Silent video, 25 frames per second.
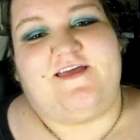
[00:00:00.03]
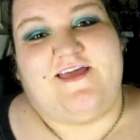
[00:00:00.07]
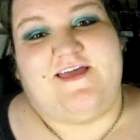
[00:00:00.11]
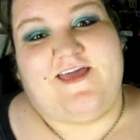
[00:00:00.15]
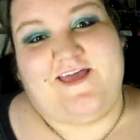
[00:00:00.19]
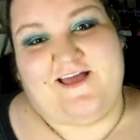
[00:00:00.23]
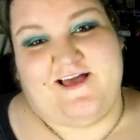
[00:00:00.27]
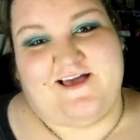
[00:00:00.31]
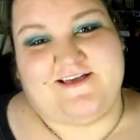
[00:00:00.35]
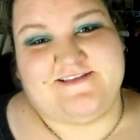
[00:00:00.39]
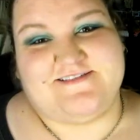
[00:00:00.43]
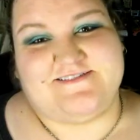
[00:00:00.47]

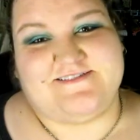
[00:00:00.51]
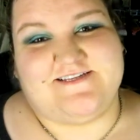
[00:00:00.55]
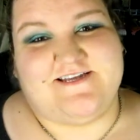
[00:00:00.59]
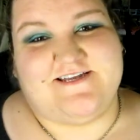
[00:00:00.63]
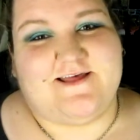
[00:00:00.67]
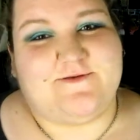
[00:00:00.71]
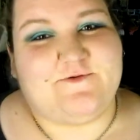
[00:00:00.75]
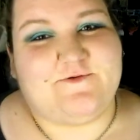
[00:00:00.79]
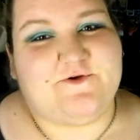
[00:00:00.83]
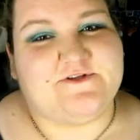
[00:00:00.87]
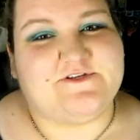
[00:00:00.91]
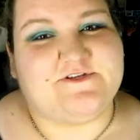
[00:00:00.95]
Hey guys,
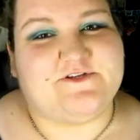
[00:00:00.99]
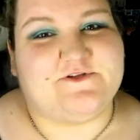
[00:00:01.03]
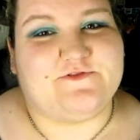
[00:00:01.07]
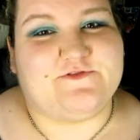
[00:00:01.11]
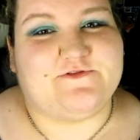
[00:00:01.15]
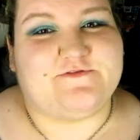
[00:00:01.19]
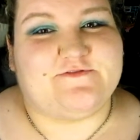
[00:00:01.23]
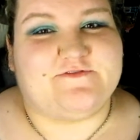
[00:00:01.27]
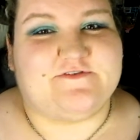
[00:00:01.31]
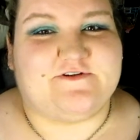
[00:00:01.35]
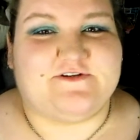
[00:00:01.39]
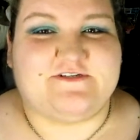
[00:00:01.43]
today I'm going to do
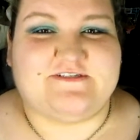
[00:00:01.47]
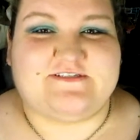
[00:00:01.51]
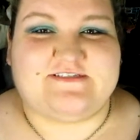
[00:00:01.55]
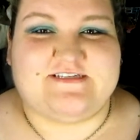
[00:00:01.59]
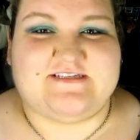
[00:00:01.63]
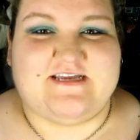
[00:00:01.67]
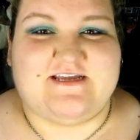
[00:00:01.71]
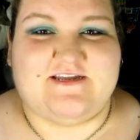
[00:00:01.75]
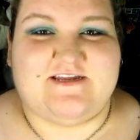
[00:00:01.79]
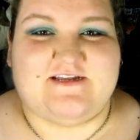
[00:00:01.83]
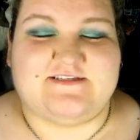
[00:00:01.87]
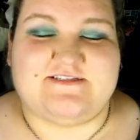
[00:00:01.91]
the
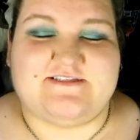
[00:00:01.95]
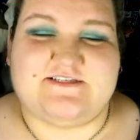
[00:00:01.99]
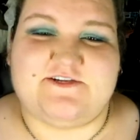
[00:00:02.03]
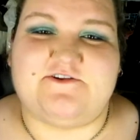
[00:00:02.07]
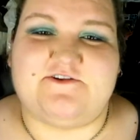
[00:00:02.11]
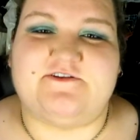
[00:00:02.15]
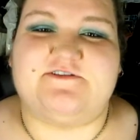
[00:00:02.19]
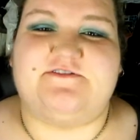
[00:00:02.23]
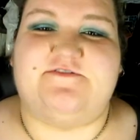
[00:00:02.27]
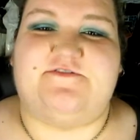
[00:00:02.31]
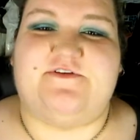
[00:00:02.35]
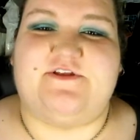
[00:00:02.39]
first in a
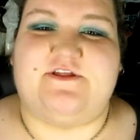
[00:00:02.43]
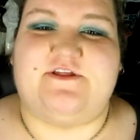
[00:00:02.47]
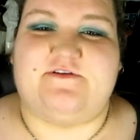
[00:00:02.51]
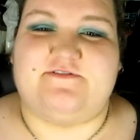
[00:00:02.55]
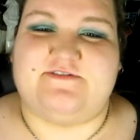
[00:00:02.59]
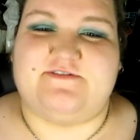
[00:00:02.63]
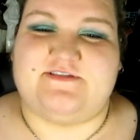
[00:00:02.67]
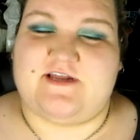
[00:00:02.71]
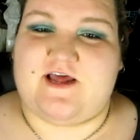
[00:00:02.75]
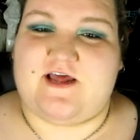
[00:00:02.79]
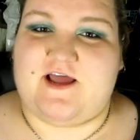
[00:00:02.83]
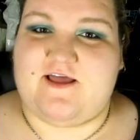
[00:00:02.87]
series of
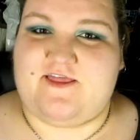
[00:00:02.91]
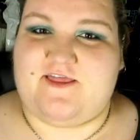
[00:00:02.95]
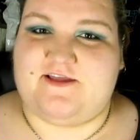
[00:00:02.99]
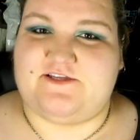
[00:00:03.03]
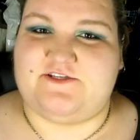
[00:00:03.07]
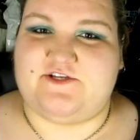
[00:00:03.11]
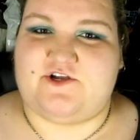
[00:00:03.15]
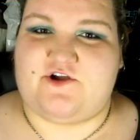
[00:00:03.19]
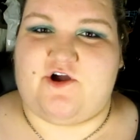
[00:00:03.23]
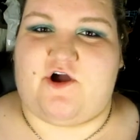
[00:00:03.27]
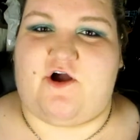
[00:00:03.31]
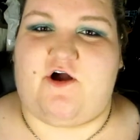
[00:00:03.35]
videos that I
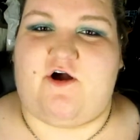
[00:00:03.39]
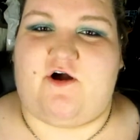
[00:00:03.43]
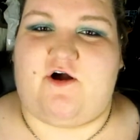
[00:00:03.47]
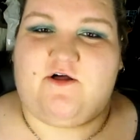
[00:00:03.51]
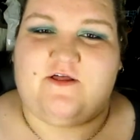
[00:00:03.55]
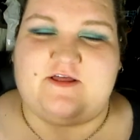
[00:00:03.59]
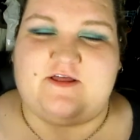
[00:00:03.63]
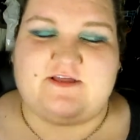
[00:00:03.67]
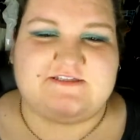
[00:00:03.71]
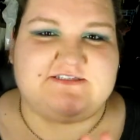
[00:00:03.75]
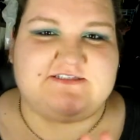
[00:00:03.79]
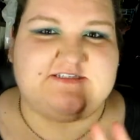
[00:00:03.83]
like to
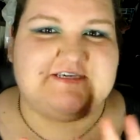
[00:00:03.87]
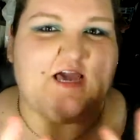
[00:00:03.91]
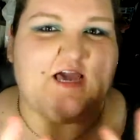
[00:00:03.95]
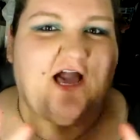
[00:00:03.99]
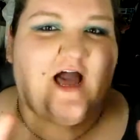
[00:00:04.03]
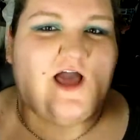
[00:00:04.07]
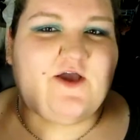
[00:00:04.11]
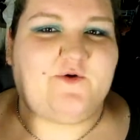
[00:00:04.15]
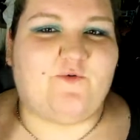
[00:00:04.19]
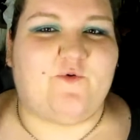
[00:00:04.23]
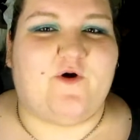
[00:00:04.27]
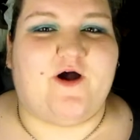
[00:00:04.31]
call a
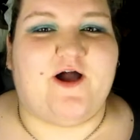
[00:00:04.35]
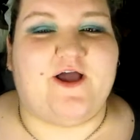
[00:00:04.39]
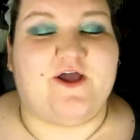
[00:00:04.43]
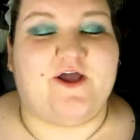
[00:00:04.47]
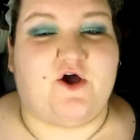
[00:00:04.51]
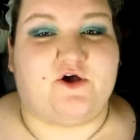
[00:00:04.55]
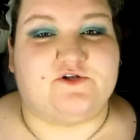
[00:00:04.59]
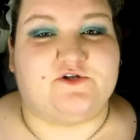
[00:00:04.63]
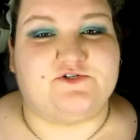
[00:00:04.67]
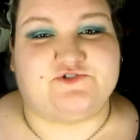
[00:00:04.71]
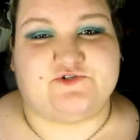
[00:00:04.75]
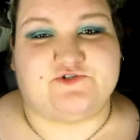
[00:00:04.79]

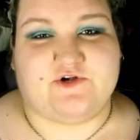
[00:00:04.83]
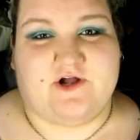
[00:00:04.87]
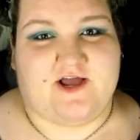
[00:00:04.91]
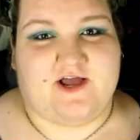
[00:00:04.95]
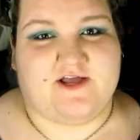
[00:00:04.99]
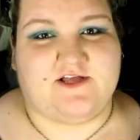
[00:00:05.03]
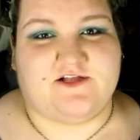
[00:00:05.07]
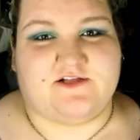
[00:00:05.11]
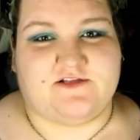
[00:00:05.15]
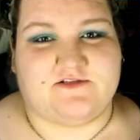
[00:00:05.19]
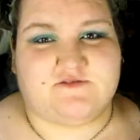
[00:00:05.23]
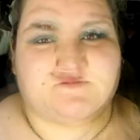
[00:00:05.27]
DIY on
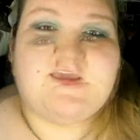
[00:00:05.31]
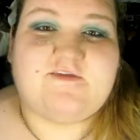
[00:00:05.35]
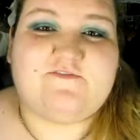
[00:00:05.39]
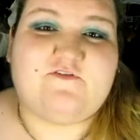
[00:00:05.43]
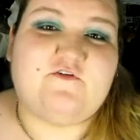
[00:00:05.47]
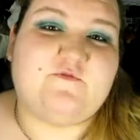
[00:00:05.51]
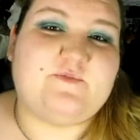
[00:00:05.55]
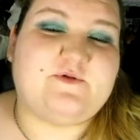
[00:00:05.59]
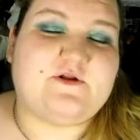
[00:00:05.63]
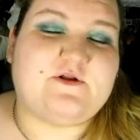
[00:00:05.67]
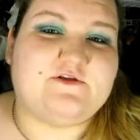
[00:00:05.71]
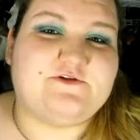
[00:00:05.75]
trial. If
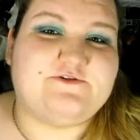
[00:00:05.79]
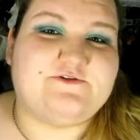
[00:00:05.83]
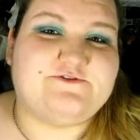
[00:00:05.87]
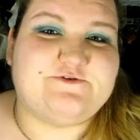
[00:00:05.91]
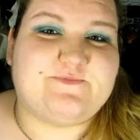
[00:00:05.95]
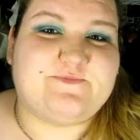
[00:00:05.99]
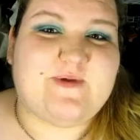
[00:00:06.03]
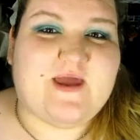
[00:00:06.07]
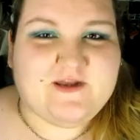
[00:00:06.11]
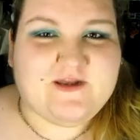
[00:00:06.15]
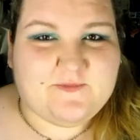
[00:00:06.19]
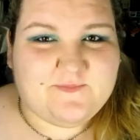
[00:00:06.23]
you've been on
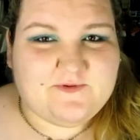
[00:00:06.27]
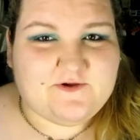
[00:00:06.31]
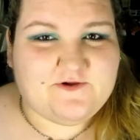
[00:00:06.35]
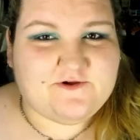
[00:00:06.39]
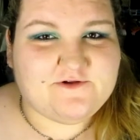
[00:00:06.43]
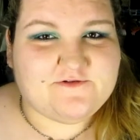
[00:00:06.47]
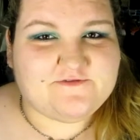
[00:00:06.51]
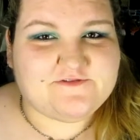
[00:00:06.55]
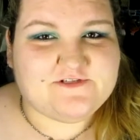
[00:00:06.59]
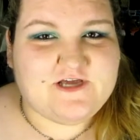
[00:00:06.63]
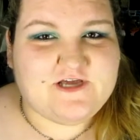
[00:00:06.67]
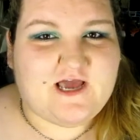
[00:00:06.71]
YouTube any
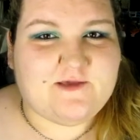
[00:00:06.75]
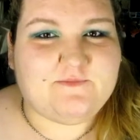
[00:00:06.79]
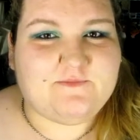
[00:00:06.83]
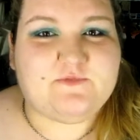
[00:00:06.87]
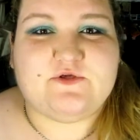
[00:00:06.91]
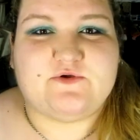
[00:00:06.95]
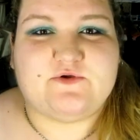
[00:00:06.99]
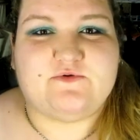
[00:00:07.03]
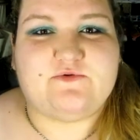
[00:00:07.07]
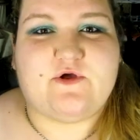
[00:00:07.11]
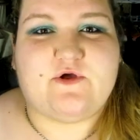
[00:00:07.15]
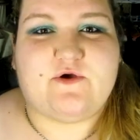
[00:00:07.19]
period of time,
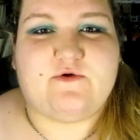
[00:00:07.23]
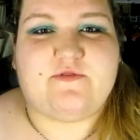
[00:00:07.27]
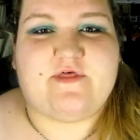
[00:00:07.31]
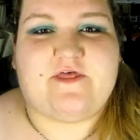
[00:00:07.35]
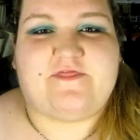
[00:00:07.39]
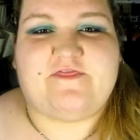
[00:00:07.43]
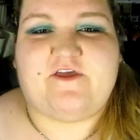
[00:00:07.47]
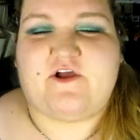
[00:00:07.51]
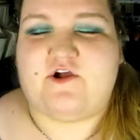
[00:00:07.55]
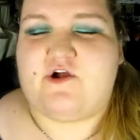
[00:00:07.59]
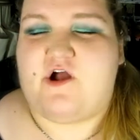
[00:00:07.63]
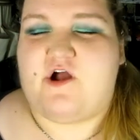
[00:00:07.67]
you know
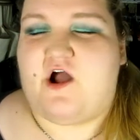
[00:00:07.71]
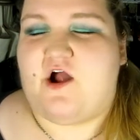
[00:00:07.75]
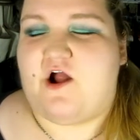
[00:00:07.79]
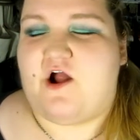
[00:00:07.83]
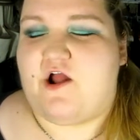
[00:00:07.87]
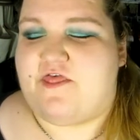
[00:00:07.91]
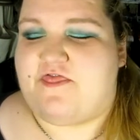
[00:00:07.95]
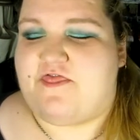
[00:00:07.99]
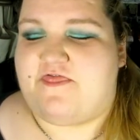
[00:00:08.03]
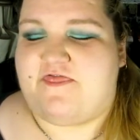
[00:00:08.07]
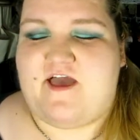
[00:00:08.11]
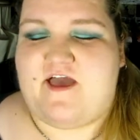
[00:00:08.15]
that there
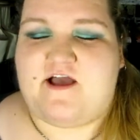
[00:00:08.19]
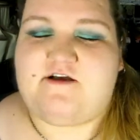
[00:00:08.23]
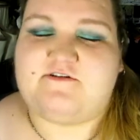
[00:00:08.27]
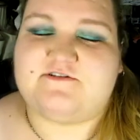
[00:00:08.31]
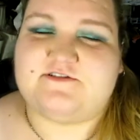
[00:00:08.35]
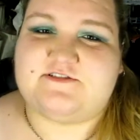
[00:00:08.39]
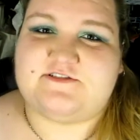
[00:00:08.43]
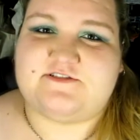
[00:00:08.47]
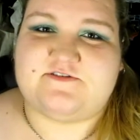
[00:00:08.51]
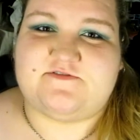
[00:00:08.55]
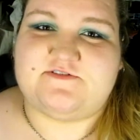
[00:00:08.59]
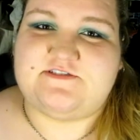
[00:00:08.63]
are
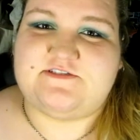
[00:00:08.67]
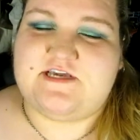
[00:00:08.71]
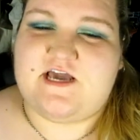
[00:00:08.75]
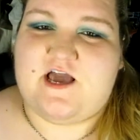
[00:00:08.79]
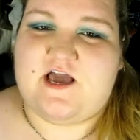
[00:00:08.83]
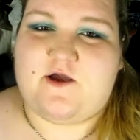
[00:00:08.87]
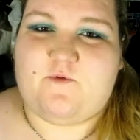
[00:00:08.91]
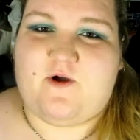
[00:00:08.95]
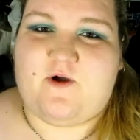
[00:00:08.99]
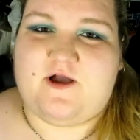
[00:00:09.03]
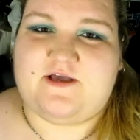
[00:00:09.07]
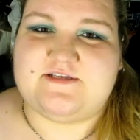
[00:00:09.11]
thousands of
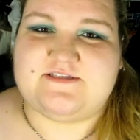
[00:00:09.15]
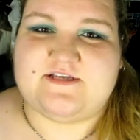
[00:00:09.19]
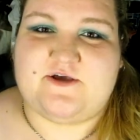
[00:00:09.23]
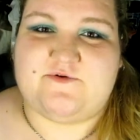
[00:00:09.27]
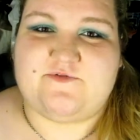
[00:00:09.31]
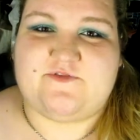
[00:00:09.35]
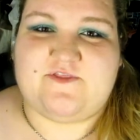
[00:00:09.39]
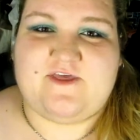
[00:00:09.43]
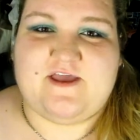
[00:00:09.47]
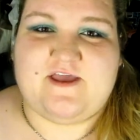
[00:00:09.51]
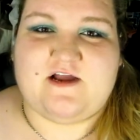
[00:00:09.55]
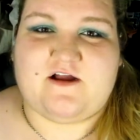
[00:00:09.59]
DIYs
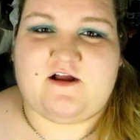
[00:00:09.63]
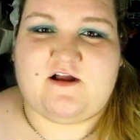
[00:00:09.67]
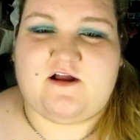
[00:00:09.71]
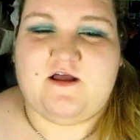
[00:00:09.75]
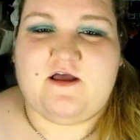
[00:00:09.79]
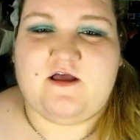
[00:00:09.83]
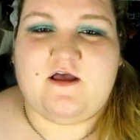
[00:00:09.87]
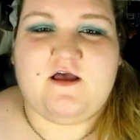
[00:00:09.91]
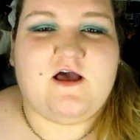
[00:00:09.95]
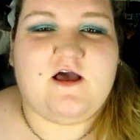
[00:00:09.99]
out there,